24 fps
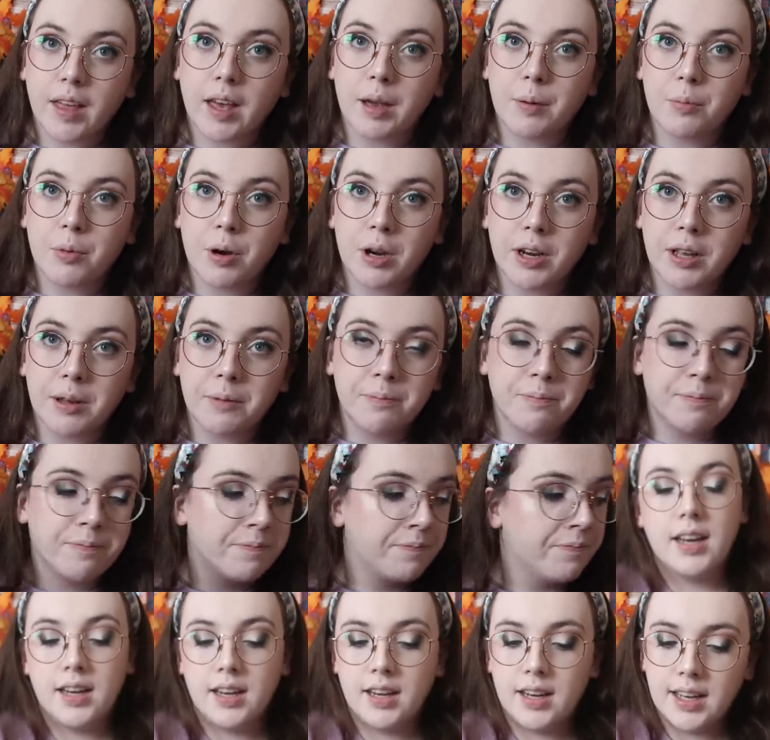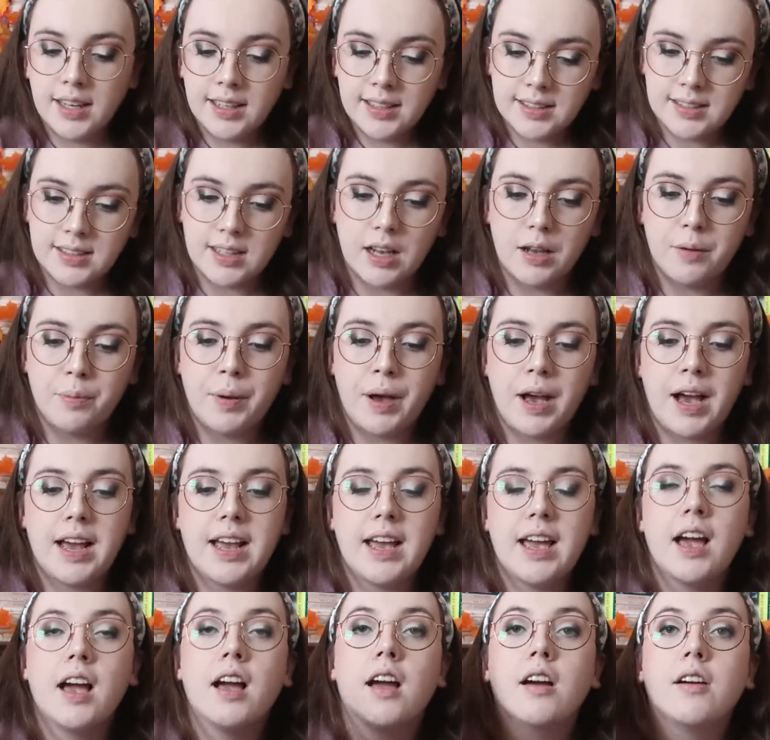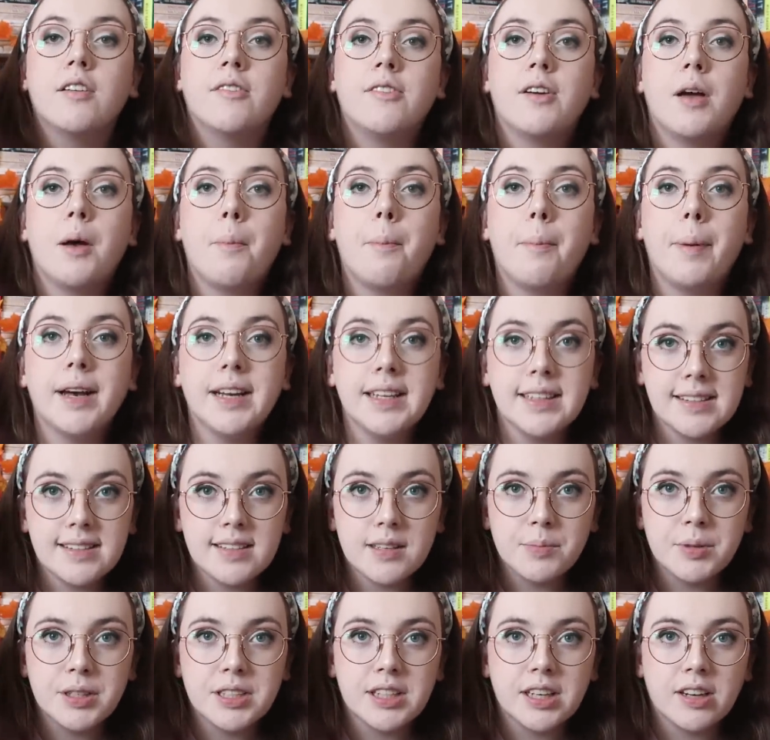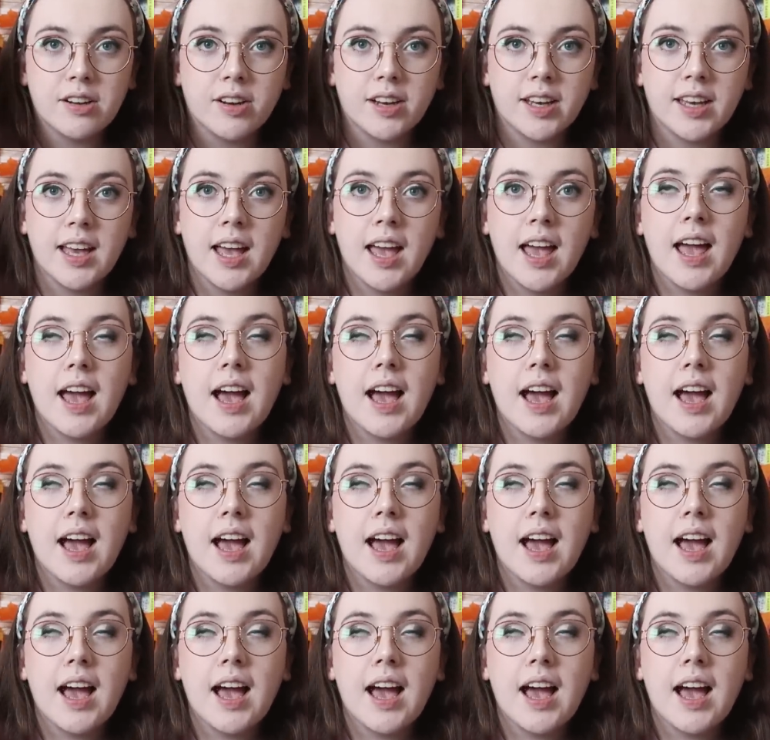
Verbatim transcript: I'm ready. Next up, I have Pet Sematary.